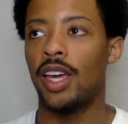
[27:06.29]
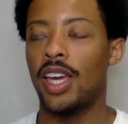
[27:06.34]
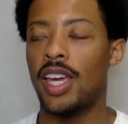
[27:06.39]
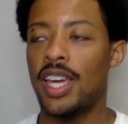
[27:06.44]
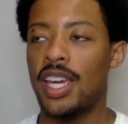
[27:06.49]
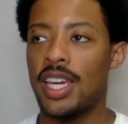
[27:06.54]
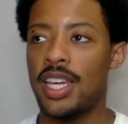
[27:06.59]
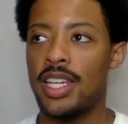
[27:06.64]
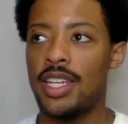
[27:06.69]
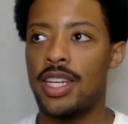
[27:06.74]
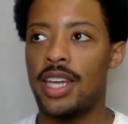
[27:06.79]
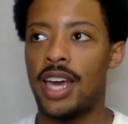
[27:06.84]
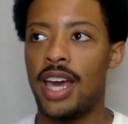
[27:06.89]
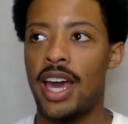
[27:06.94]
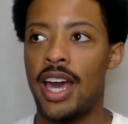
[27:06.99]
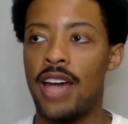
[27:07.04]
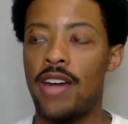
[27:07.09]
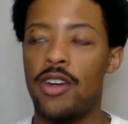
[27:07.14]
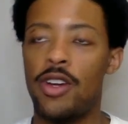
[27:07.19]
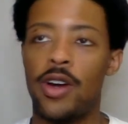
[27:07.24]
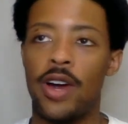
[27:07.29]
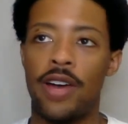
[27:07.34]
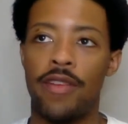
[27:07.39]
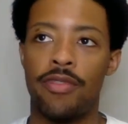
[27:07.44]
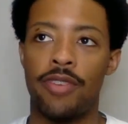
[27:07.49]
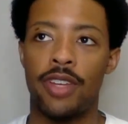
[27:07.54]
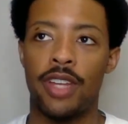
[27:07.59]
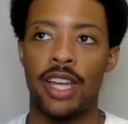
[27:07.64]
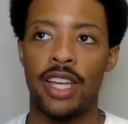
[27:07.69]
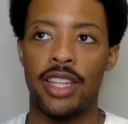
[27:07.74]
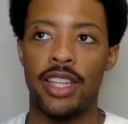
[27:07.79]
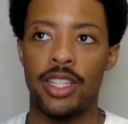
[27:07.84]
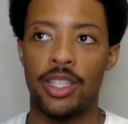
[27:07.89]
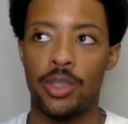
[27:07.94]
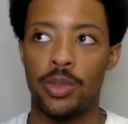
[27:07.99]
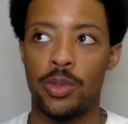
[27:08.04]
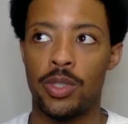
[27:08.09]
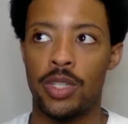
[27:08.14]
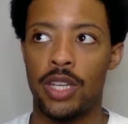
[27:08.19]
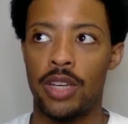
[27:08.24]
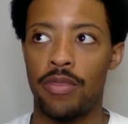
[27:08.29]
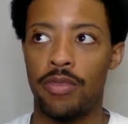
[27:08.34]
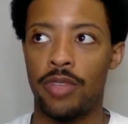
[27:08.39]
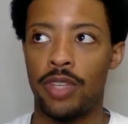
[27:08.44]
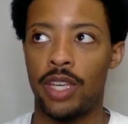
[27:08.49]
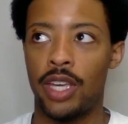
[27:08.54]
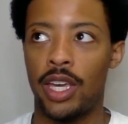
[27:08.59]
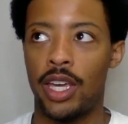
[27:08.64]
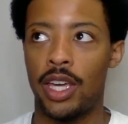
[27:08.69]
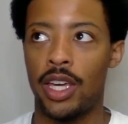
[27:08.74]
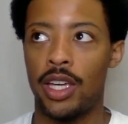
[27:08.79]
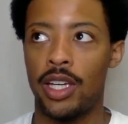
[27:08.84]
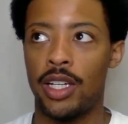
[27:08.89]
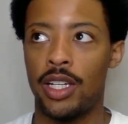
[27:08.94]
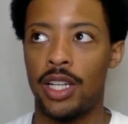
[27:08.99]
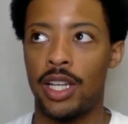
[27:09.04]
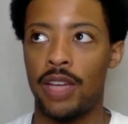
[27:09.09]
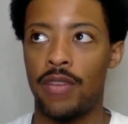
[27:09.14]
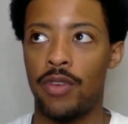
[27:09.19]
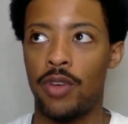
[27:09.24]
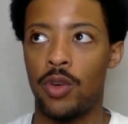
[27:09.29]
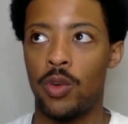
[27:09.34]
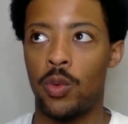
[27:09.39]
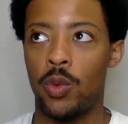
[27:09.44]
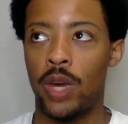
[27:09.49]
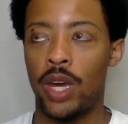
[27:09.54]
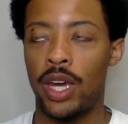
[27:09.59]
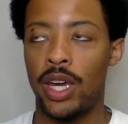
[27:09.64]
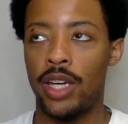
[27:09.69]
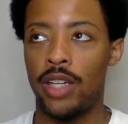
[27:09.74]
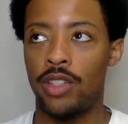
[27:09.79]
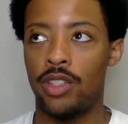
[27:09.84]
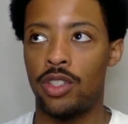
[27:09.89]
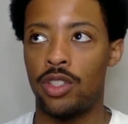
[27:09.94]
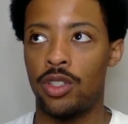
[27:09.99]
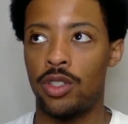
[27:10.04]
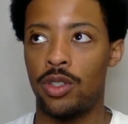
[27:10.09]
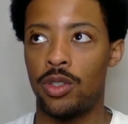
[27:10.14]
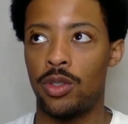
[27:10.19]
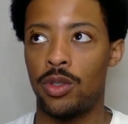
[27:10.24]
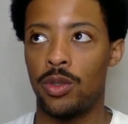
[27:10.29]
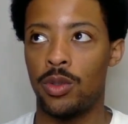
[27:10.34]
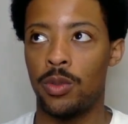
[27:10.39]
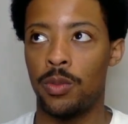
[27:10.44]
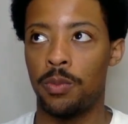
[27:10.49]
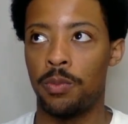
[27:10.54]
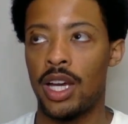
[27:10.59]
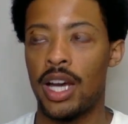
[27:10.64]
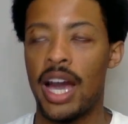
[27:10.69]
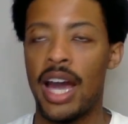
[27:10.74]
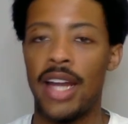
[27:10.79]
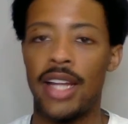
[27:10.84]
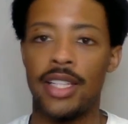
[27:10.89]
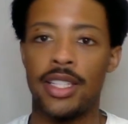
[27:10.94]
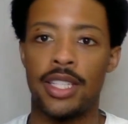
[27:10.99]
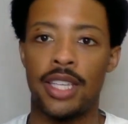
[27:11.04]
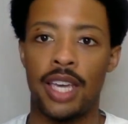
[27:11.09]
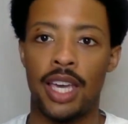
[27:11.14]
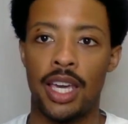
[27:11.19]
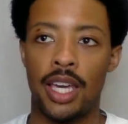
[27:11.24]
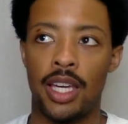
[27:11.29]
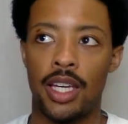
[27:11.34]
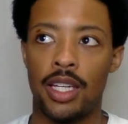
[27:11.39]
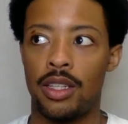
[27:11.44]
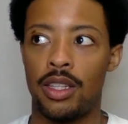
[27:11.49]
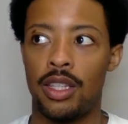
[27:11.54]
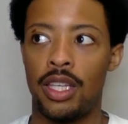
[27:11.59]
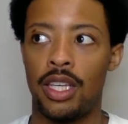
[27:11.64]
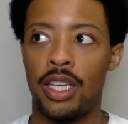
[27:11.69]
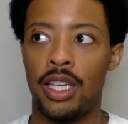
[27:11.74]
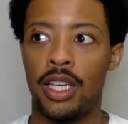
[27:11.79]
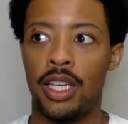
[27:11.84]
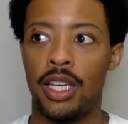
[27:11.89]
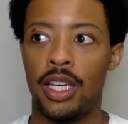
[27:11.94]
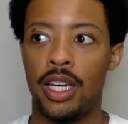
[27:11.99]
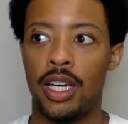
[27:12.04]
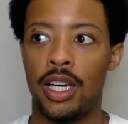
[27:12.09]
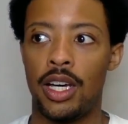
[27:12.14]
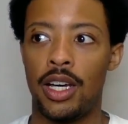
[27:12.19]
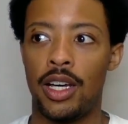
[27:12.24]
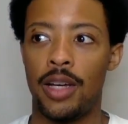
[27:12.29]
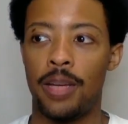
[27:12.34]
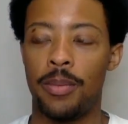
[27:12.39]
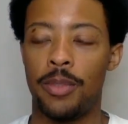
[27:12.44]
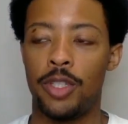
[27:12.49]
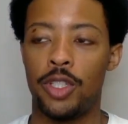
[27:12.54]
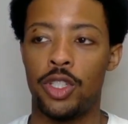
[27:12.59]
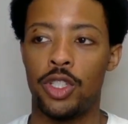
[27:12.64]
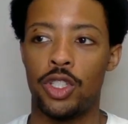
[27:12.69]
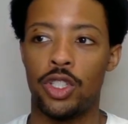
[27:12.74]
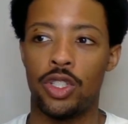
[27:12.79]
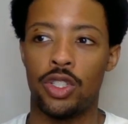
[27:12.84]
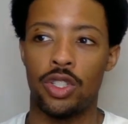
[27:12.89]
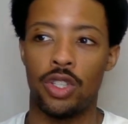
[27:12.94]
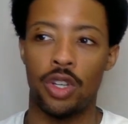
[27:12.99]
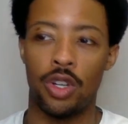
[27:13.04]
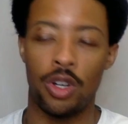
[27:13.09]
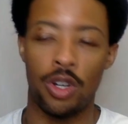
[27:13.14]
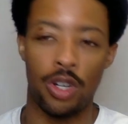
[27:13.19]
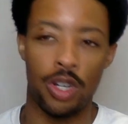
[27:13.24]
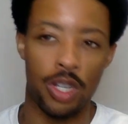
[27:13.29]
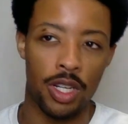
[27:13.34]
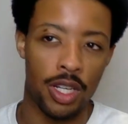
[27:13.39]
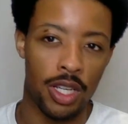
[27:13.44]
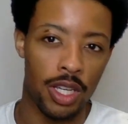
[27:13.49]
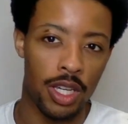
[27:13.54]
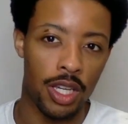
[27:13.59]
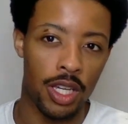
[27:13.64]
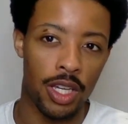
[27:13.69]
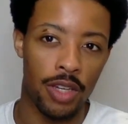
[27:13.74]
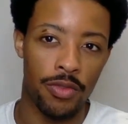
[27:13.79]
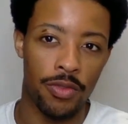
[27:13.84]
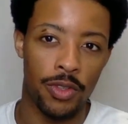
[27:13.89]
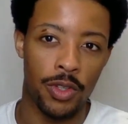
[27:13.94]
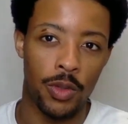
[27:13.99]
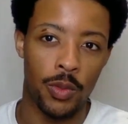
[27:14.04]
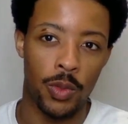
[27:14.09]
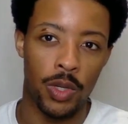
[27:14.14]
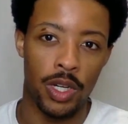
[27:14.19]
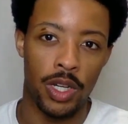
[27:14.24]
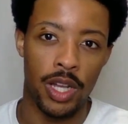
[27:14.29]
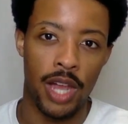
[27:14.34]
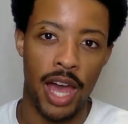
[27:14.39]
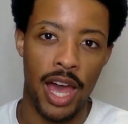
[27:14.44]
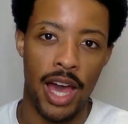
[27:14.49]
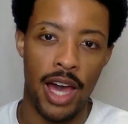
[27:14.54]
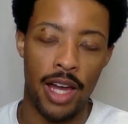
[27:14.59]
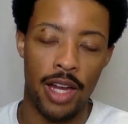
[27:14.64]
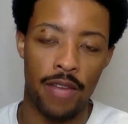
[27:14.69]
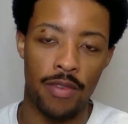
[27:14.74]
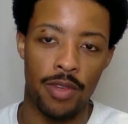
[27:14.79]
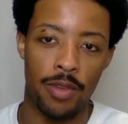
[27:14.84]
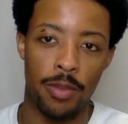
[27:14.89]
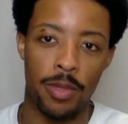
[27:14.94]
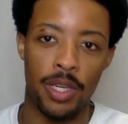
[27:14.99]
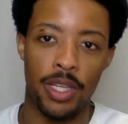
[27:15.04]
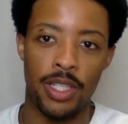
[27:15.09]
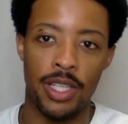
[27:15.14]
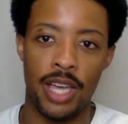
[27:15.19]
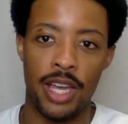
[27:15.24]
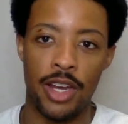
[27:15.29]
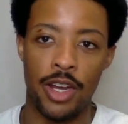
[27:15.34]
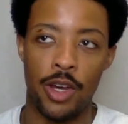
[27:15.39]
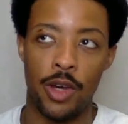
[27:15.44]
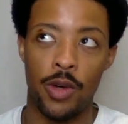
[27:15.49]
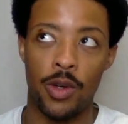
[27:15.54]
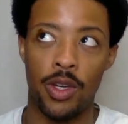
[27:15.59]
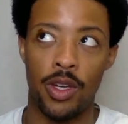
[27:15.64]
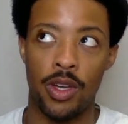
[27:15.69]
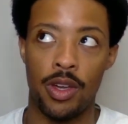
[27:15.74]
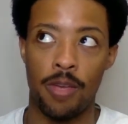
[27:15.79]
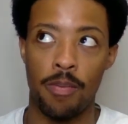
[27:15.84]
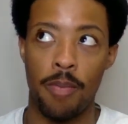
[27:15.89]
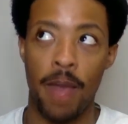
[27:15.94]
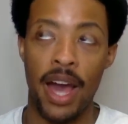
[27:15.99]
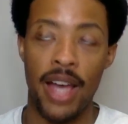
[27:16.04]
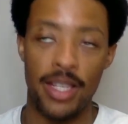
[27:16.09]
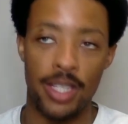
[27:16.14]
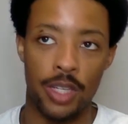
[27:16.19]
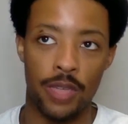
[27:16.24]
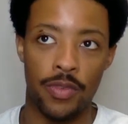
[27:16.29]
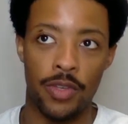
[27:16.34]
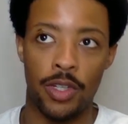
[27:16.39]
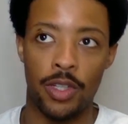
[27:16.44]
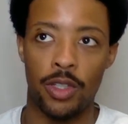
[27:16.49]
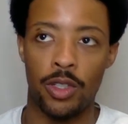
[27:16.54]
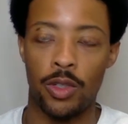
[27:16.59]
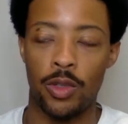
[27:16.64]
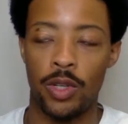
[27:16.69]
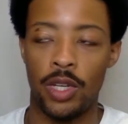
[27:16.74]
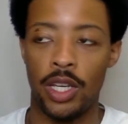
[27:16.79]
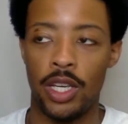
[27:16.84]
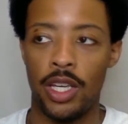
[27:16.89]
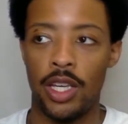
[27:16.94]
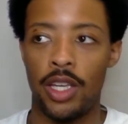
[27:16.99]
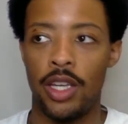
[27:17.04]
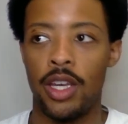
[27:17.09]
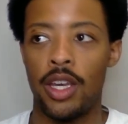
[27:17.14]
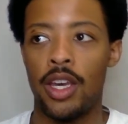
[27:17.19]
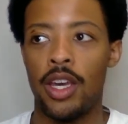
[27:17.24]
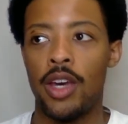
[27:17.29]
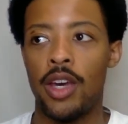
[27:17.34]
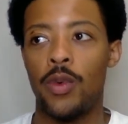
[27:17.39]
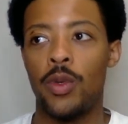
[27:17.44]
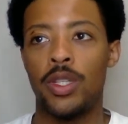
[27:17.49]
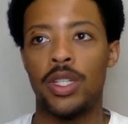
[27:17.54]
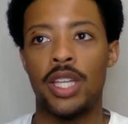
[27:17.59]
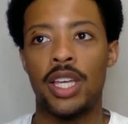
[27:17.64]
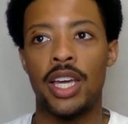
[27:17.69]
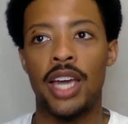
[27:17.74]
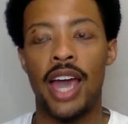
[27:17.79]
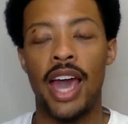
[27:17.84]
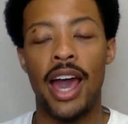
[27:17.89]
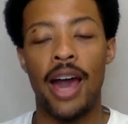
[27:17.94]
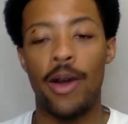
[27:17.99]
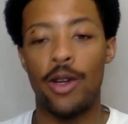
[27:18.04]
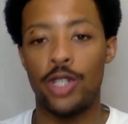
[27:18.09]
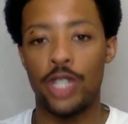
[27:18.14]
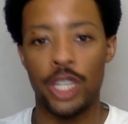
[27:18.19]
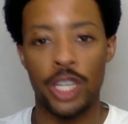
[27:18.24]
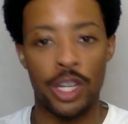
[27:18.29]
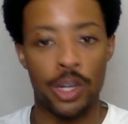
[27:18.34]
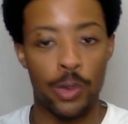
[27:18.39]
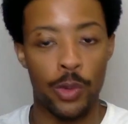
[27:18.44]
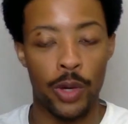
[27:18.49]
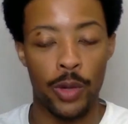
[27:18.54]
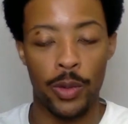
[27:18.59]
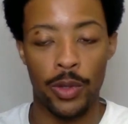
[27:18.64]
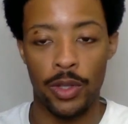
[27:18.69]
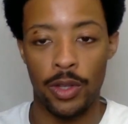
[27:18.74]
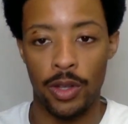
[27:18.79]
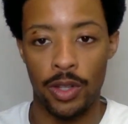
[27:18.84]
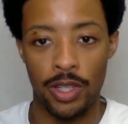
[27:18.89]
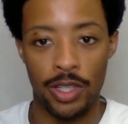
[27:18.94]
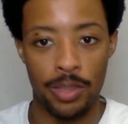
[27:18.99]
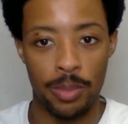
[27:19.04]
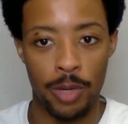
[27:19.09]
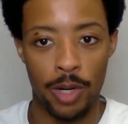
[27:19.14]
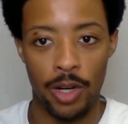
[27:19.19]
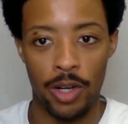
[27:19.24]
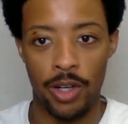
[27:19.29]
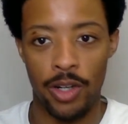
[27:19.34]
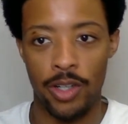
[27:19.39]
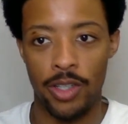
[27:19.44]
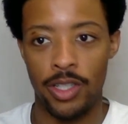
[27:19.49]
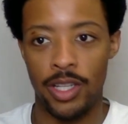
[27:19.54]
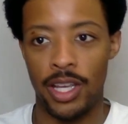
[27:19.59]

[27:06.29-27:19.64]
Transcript: And I don't know, I felt like this was definitely a clever way to kind of take the absurdity, if you will, out of it, because I know, myself included, was thinking, how is she getting away with all these murders?